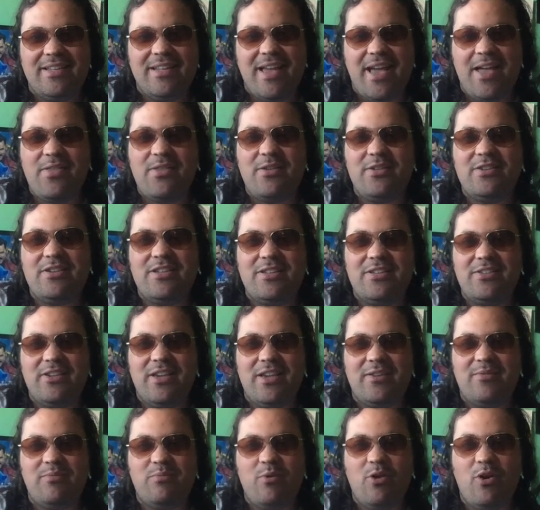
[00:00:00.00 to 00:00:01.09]
And then it's
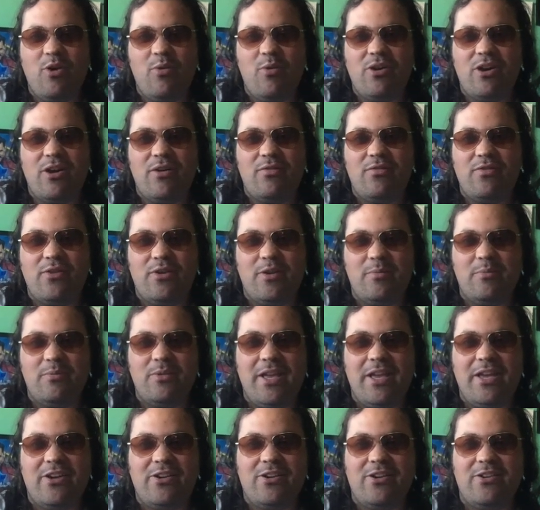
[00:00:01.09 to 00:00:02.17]
like, well, we'll come for him
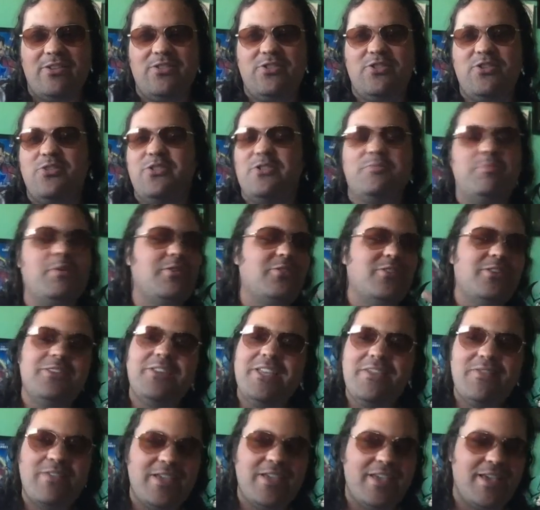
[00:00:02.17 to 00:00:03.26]
later. So they're basically
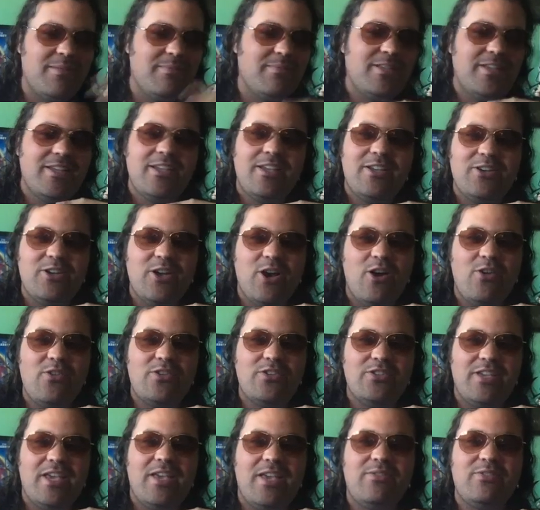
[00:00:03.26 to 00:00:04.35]
leaving him. No,
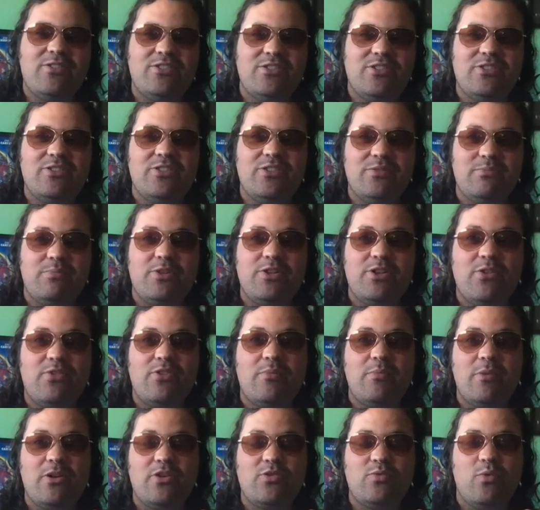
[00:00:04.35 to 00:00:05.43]

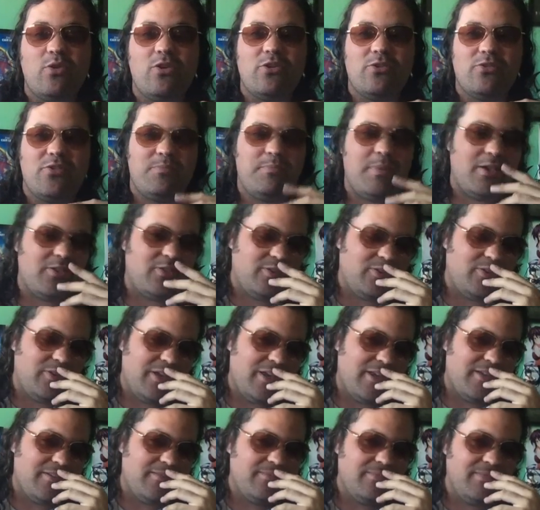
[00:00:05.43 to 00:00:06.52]
they're much worse,
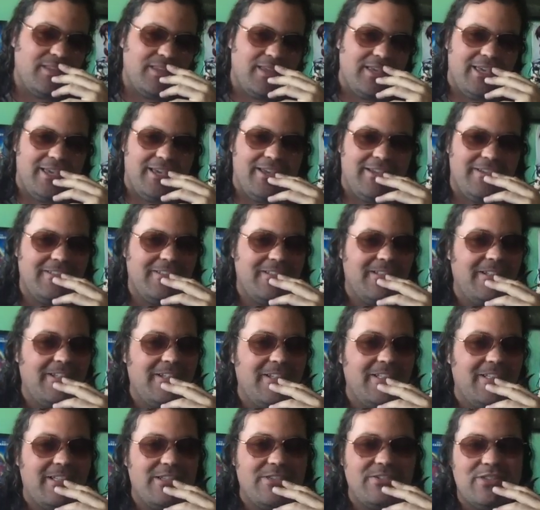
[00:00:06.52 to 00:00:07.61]
basically.
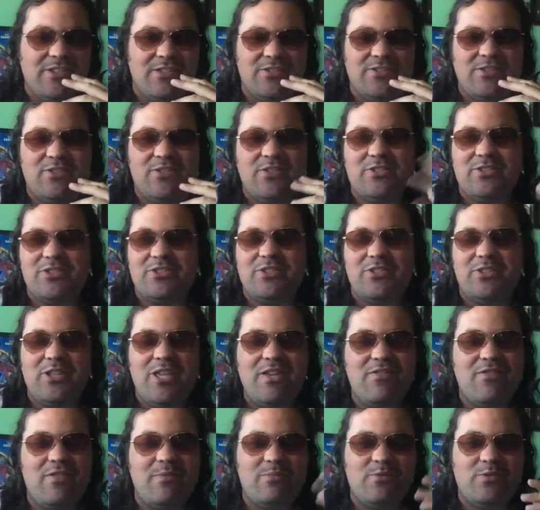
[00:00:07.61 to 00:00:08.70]
So they're just gonna
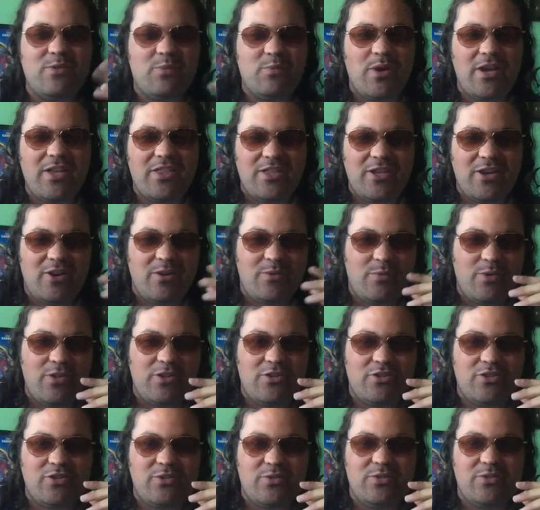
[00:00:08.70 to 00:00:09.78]
leave them the way they are, what
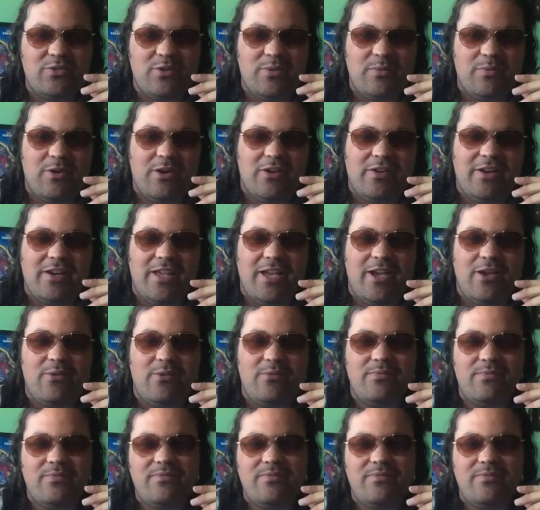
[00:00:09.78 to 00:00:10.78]
they're doing to him right now.